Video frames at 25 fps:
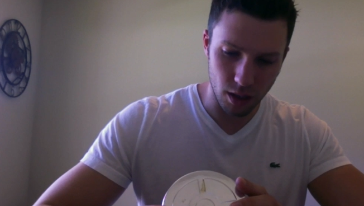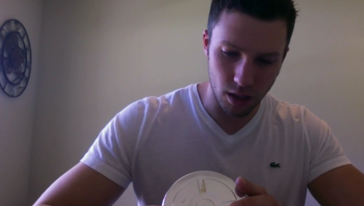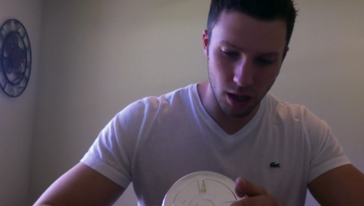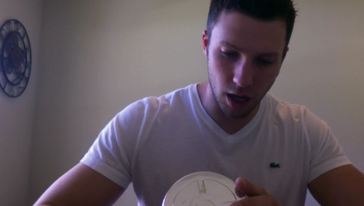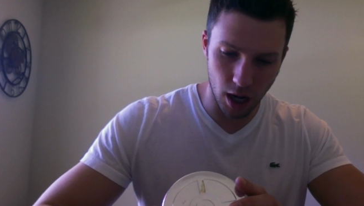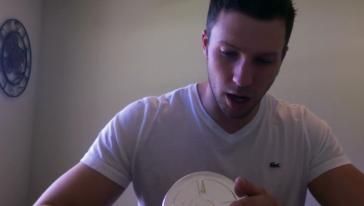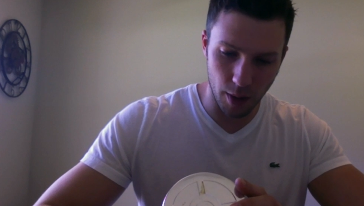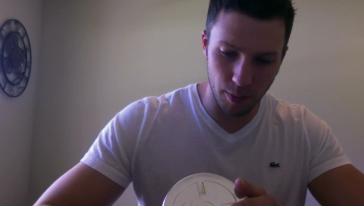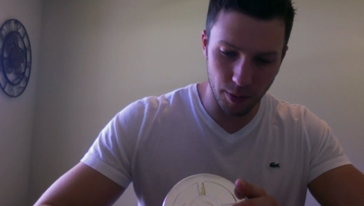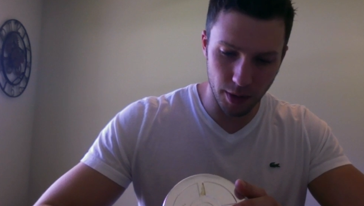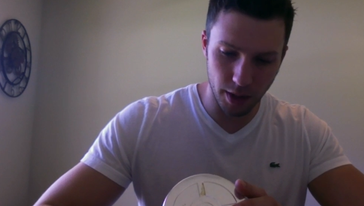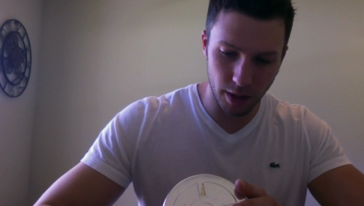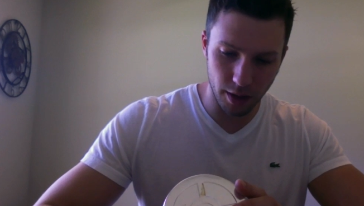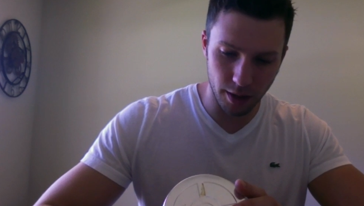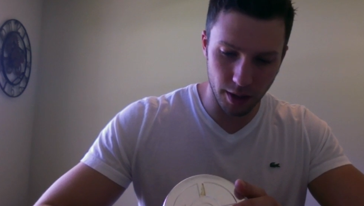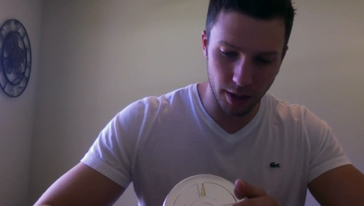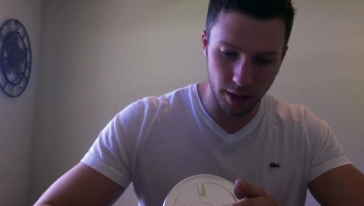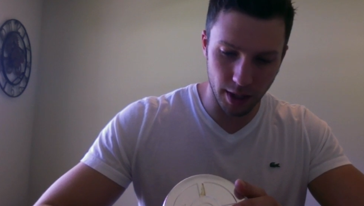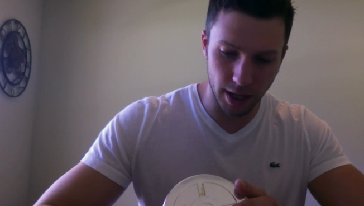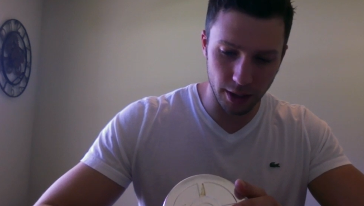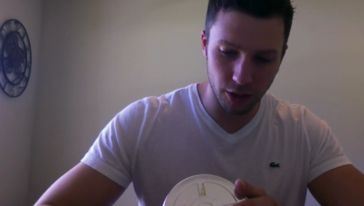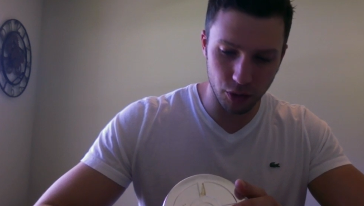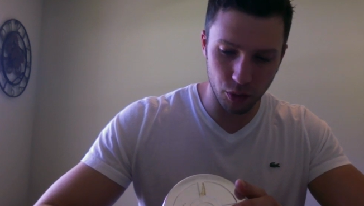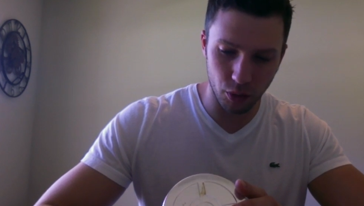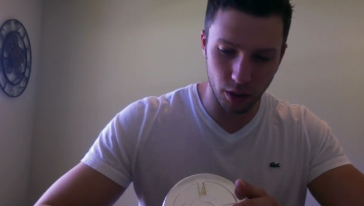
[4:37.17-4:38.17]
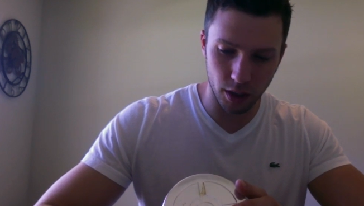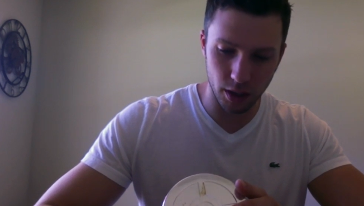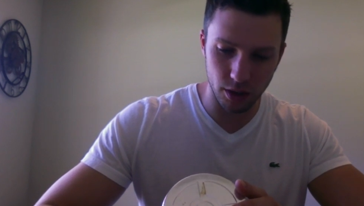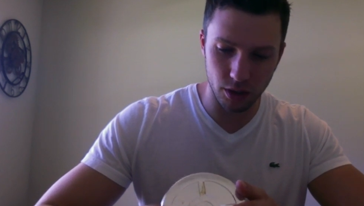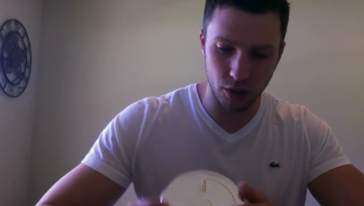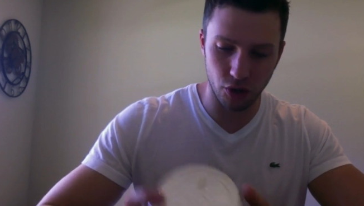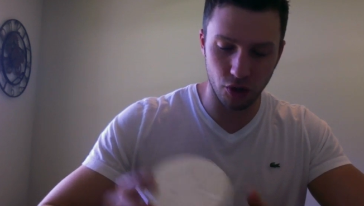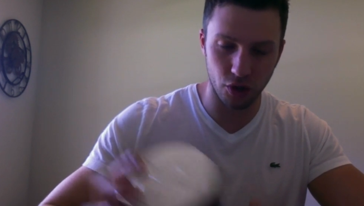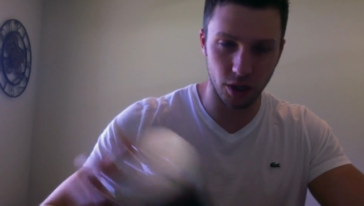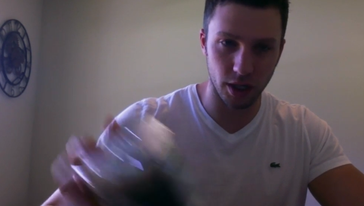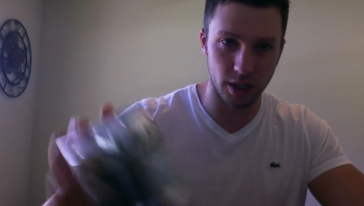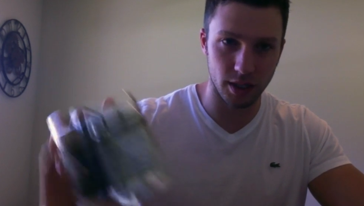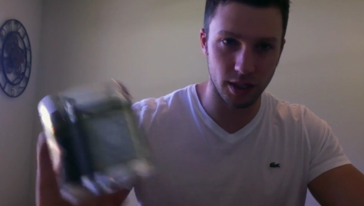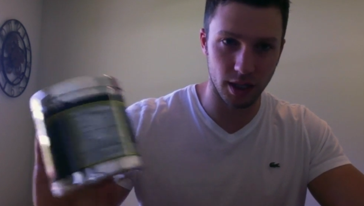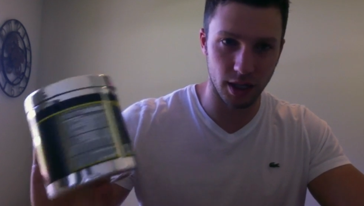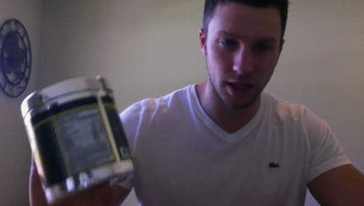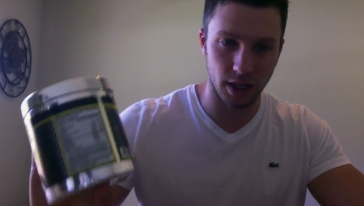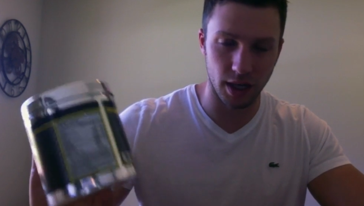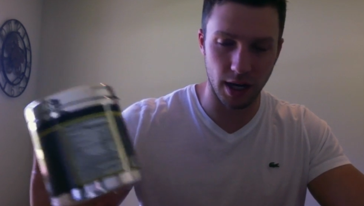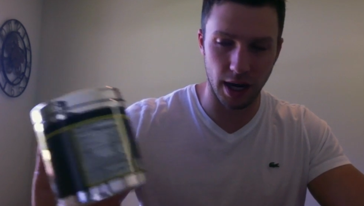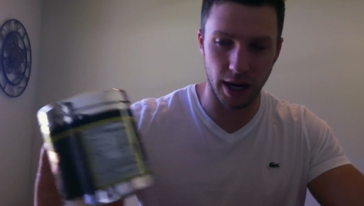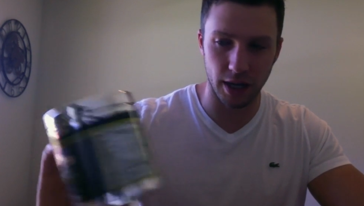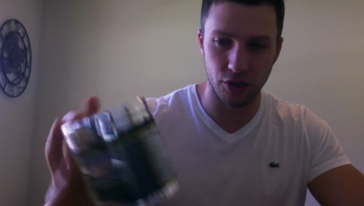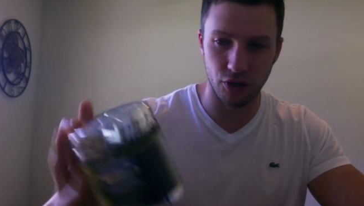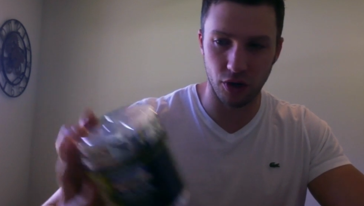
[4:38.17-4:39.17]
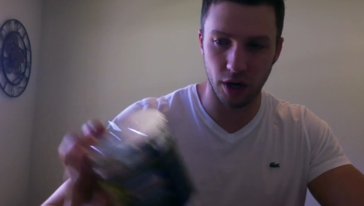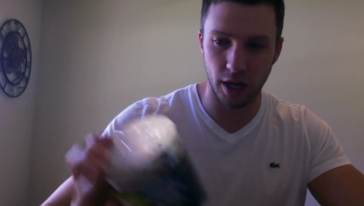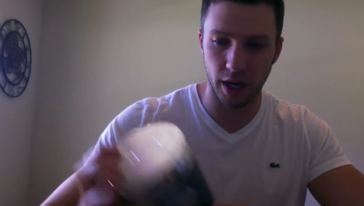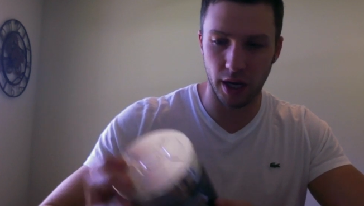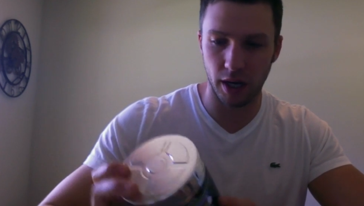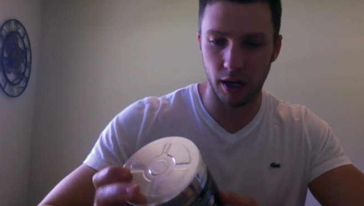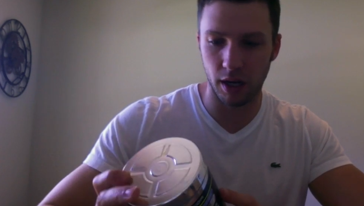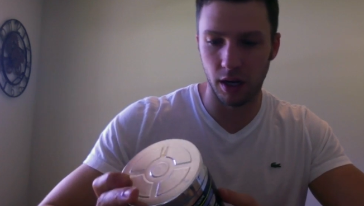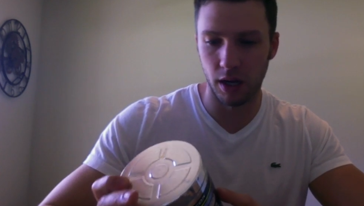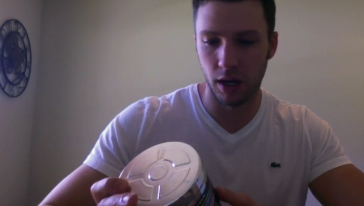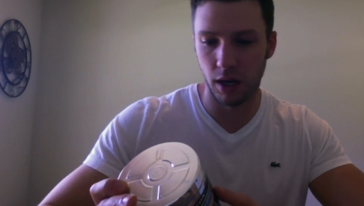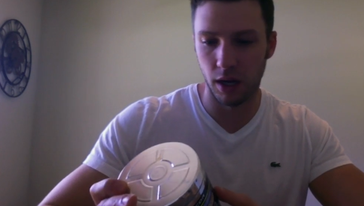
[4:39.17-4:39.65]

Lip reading: The next one is creatine nitrate,